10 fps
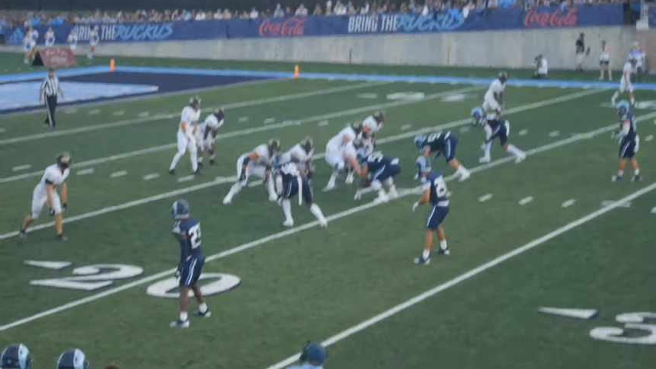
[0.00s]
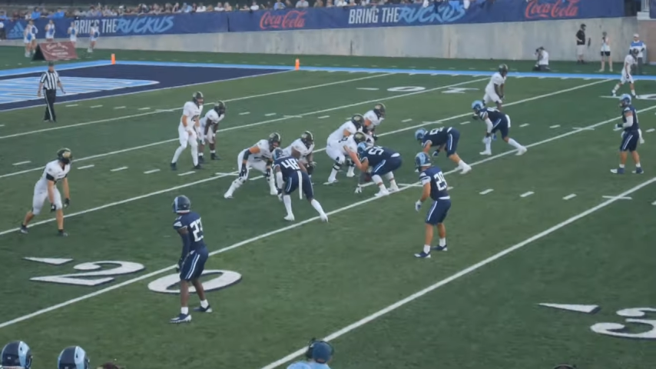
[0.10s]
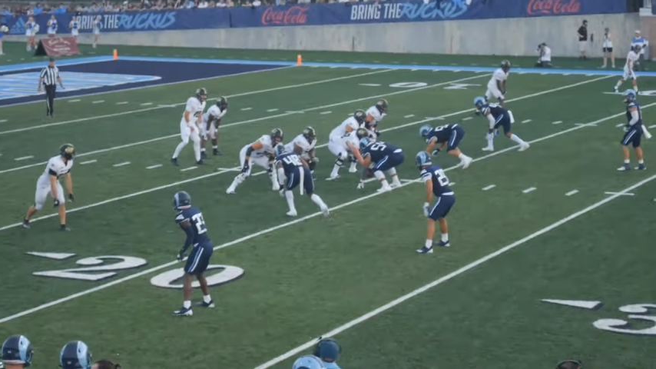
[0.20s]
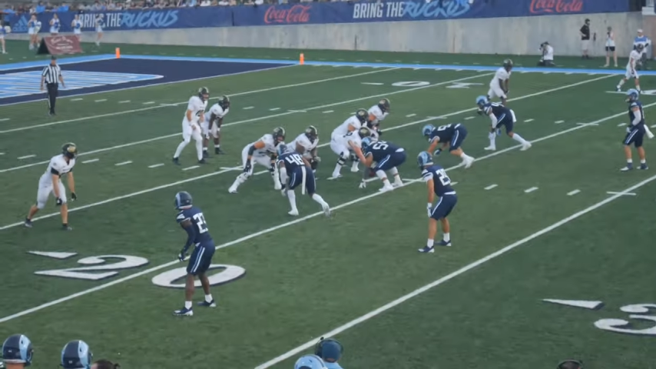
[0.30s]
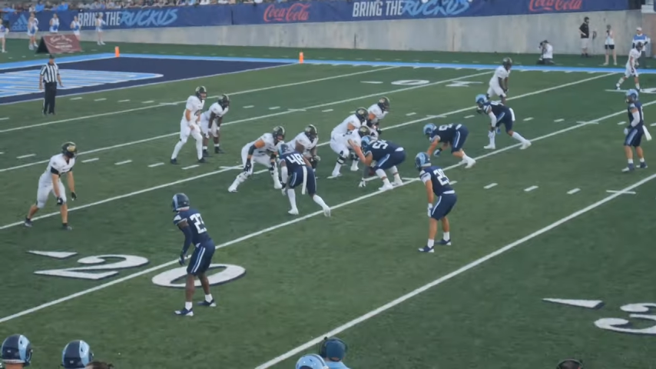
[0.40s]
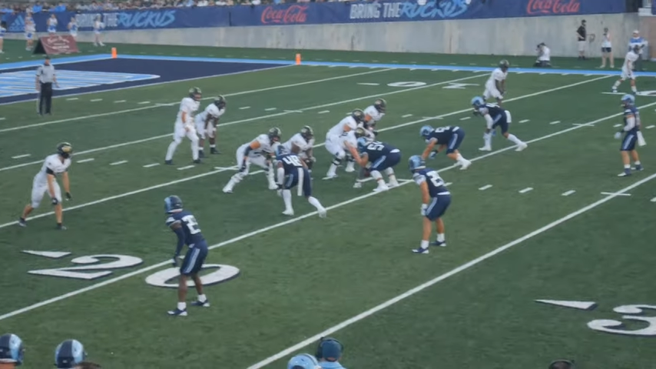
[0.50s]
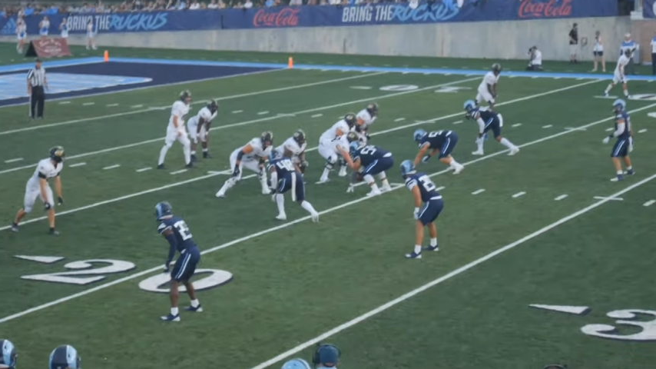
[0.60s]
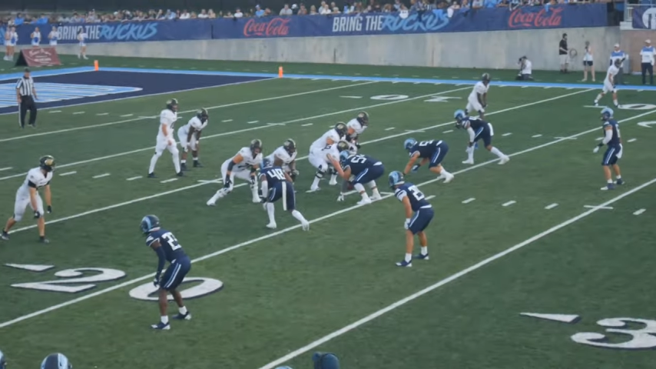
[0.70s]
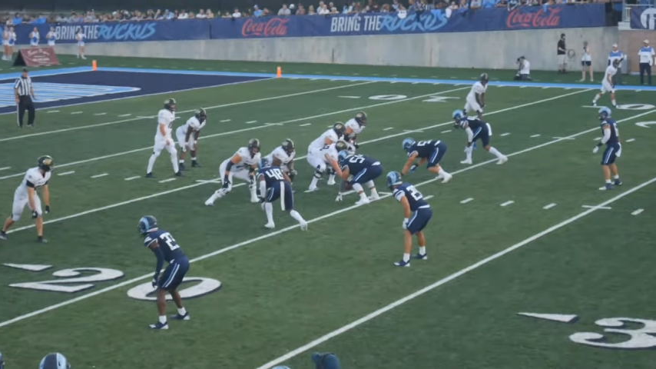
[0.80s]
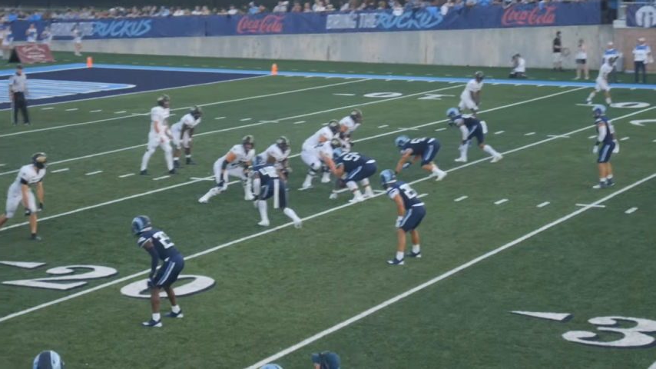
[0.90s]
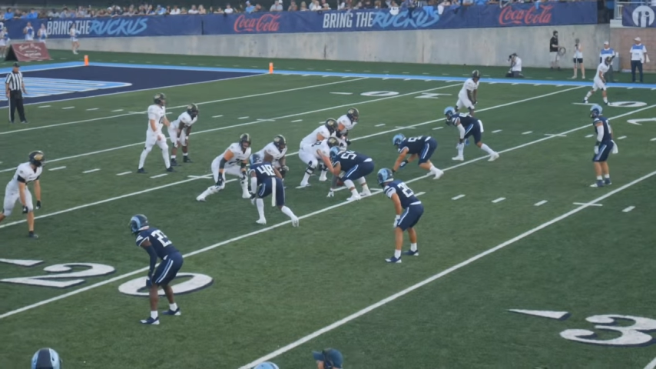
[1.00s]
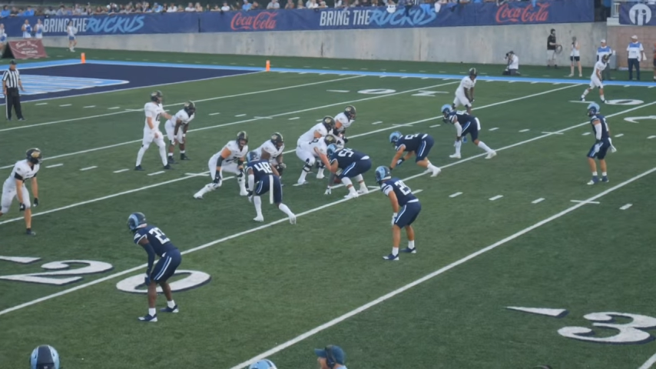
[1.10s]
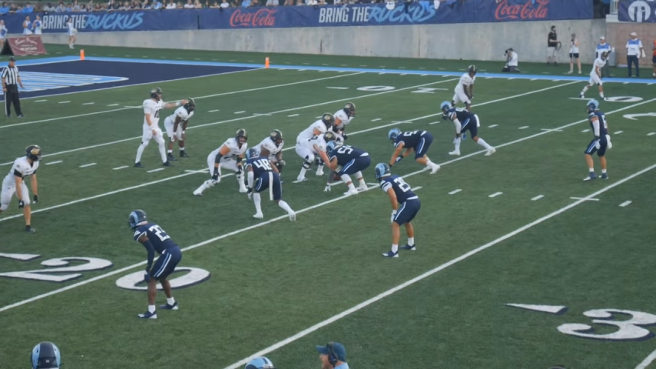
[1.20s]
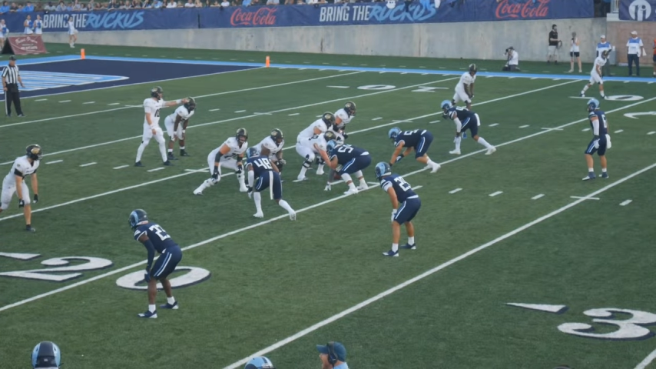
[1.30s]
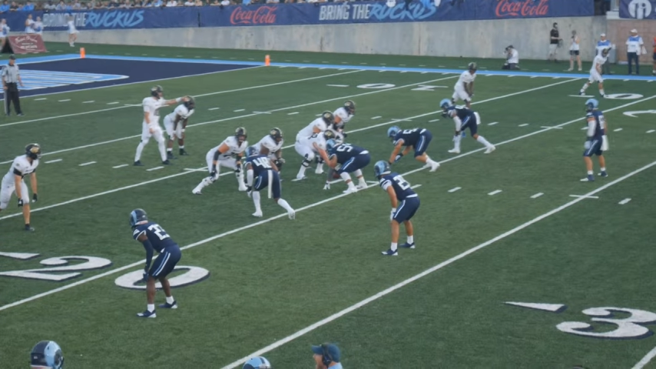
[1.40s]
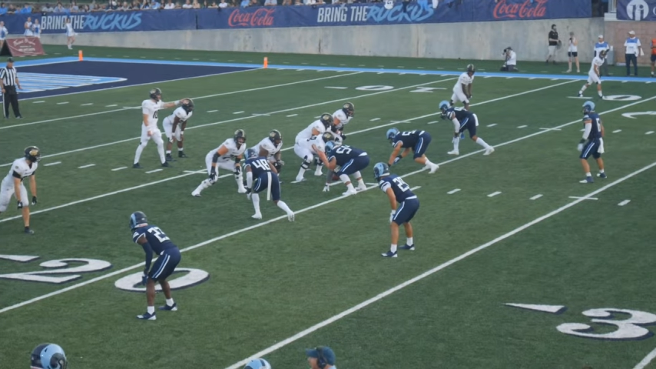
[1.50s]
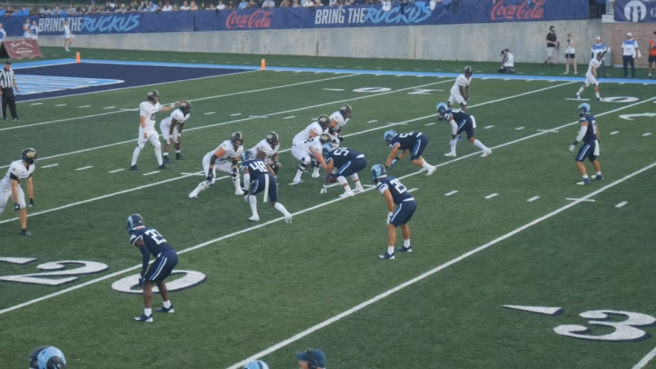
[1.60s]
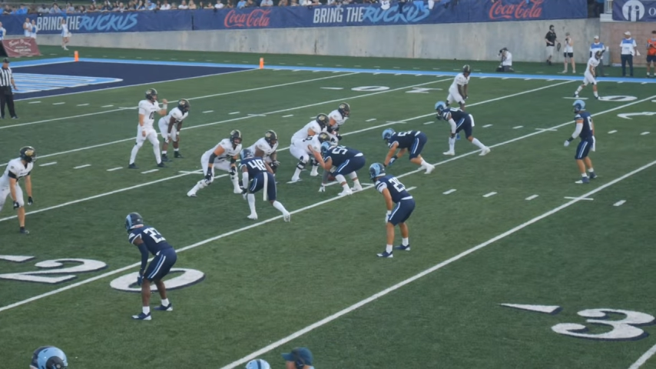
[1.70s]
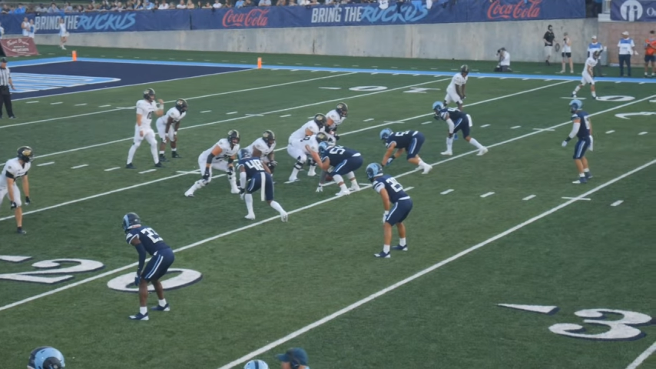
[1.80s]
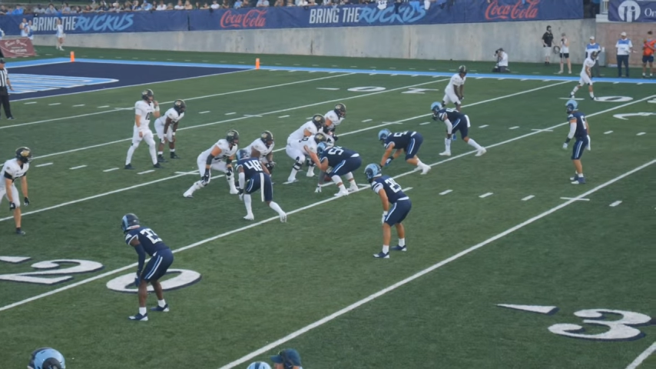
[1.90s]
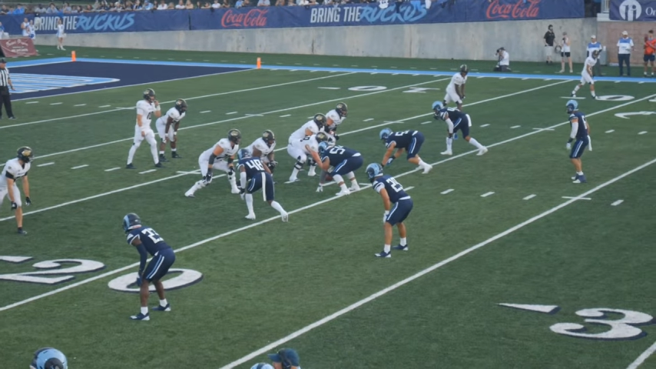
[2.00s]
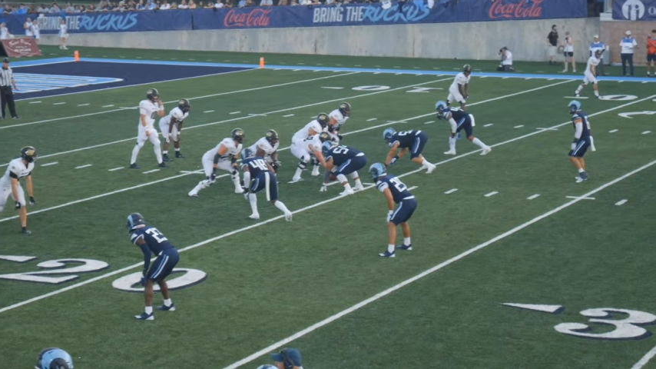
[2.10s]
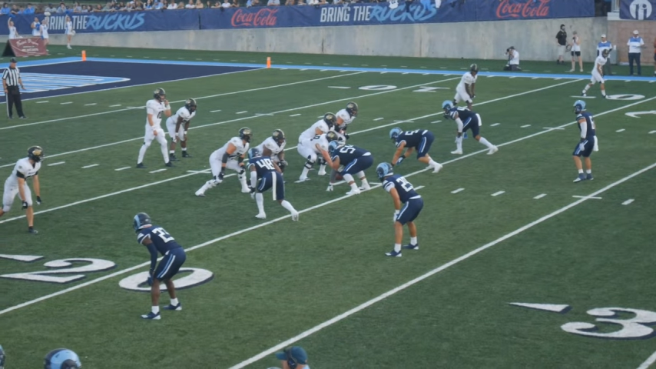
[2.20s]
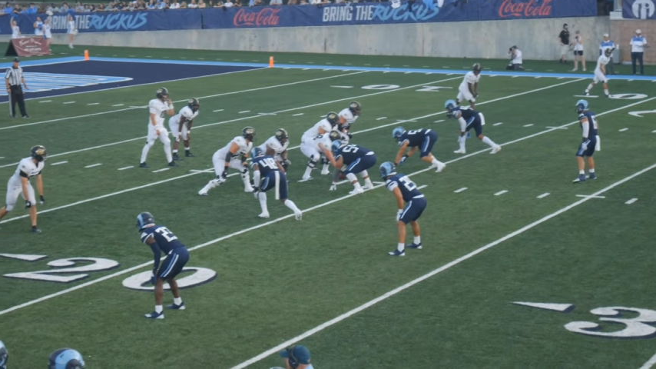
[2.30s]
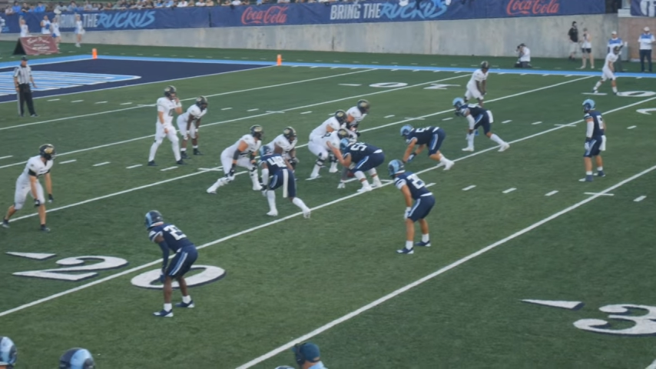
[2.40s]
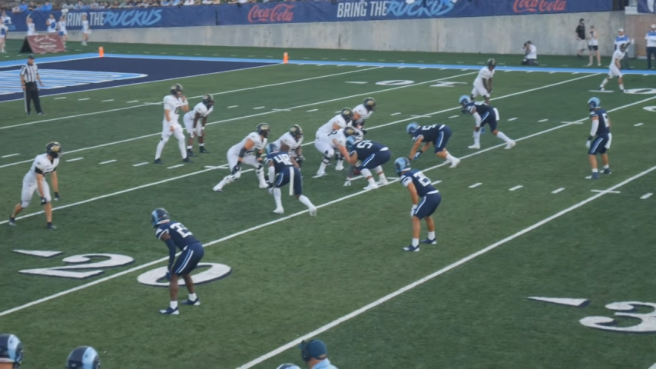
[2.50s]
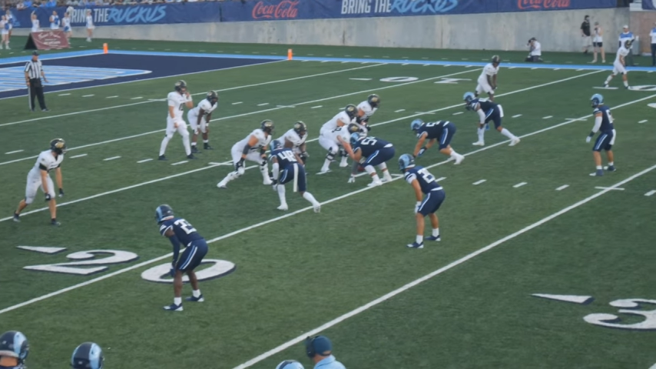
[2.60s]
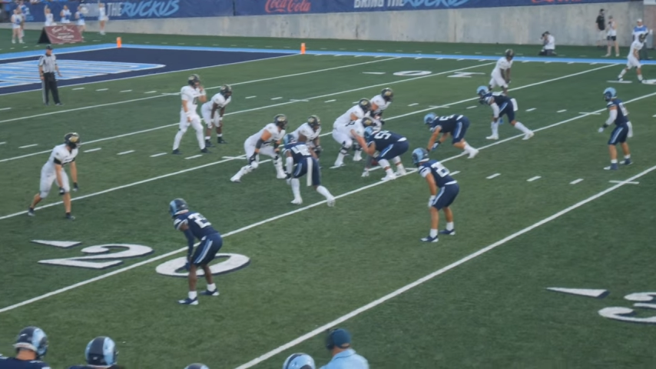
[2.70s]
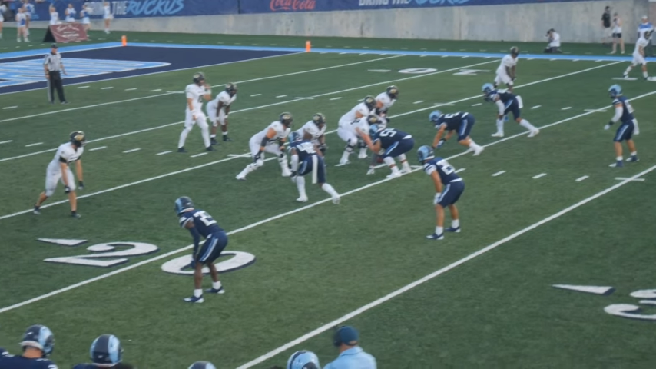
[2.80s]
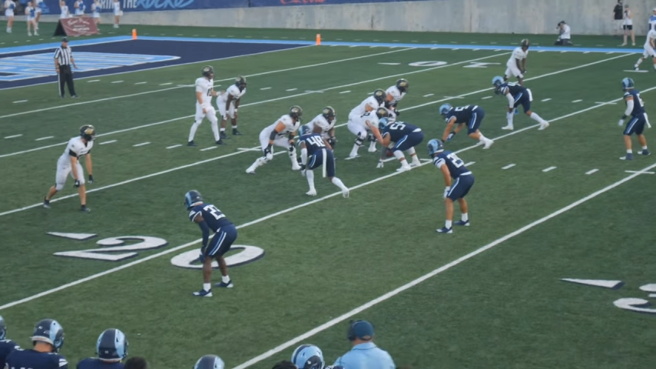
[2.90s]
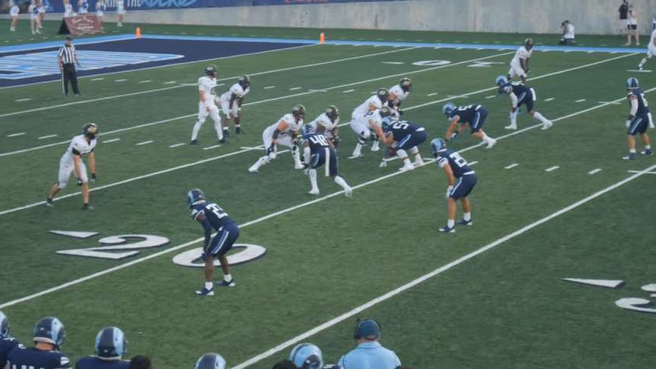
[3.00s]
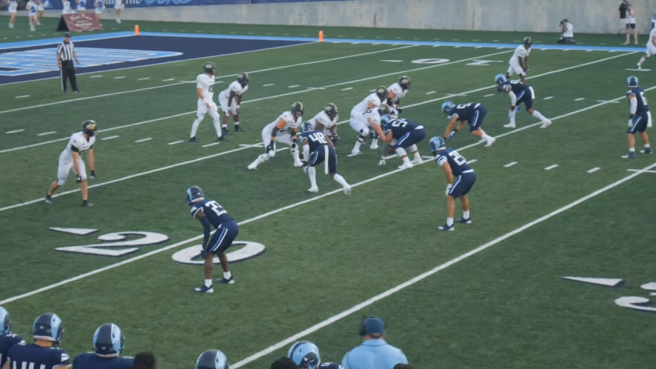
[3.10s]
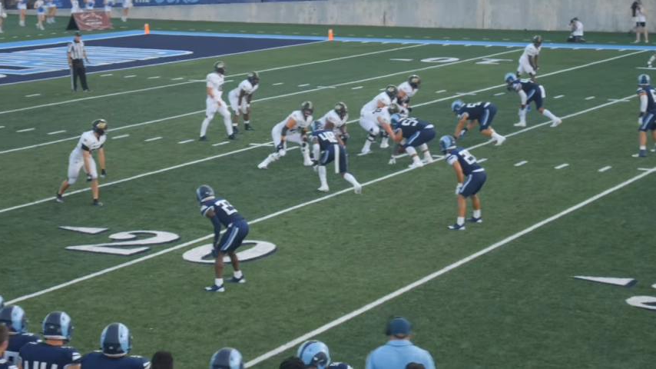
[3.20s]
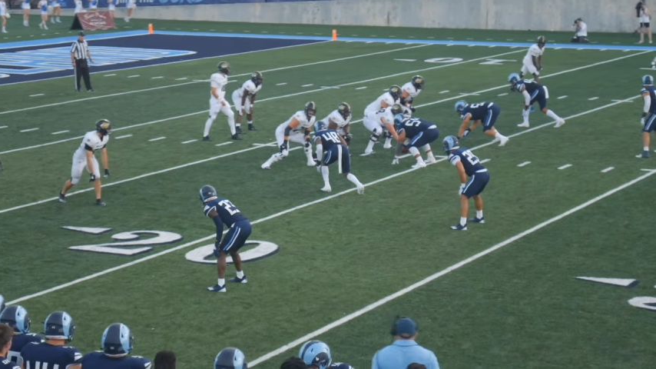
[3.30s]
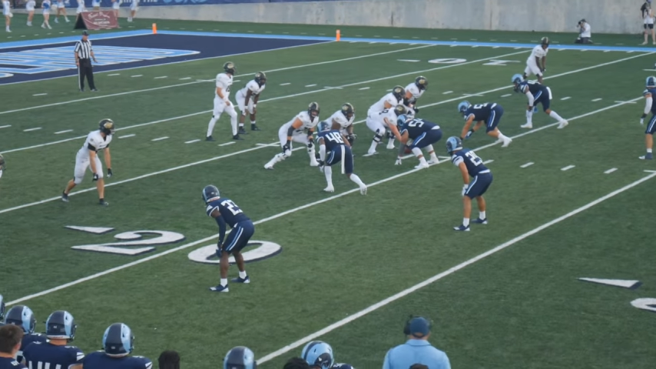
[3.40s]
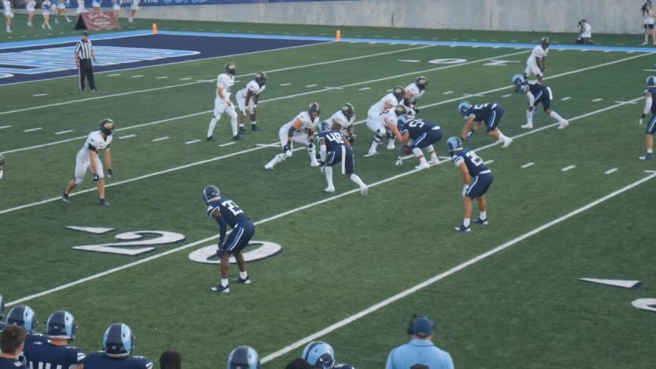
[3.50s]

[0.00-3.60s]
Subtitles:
No face is visible, so there are no lips to read.